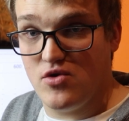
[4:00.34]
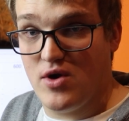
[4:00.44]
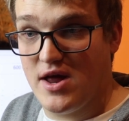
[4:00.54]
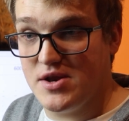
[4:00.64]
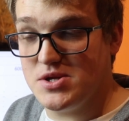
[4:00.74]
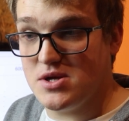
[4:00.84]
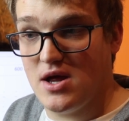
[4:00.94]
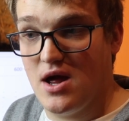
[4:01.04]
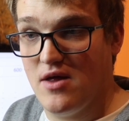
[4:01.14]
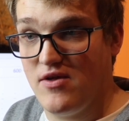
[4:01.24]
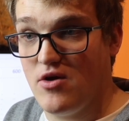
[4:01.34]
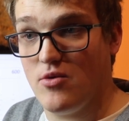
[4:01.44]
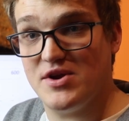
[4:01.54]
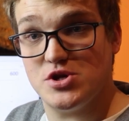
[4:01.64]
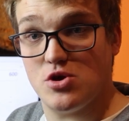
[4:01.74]
your hands, and the only
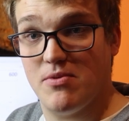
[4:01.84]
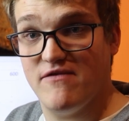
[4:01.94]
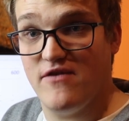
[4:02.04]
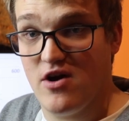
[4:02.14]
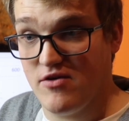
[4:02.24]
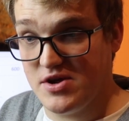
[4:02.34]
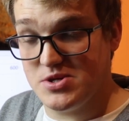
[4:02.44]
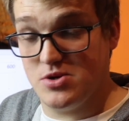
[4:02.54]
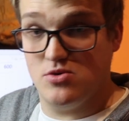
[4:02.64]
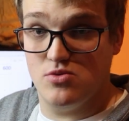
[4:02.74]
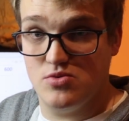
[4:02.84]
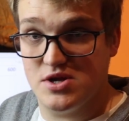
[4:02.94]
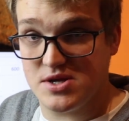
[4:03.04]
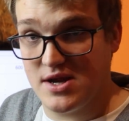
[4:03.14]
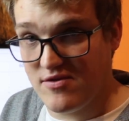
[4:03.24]
way to stop it firing is to
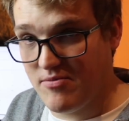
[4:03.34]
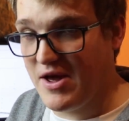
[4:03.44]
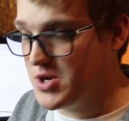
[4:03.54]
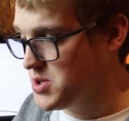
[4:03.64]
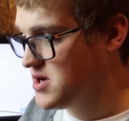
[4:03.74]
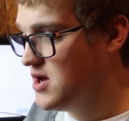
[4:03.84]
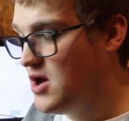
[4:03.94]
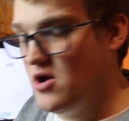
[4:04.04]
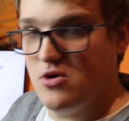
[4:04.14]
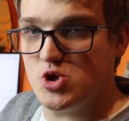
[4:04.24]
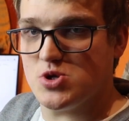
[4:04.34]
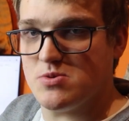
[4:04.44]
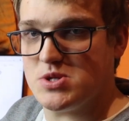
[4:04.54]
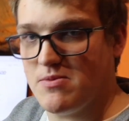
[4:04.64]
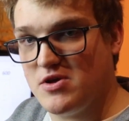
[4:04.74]
disconnect the battery, which is
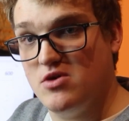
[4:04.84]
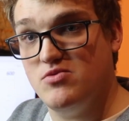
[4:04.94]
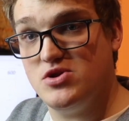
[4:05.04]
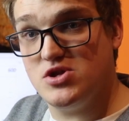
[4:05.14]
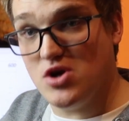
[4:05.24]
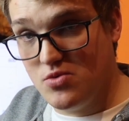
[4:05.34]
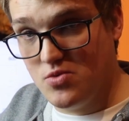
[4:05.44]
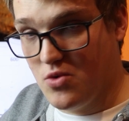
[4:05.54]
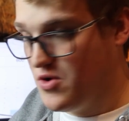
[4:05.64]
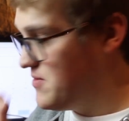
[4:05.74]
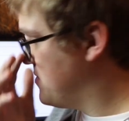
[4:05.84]
obviously something you don't want.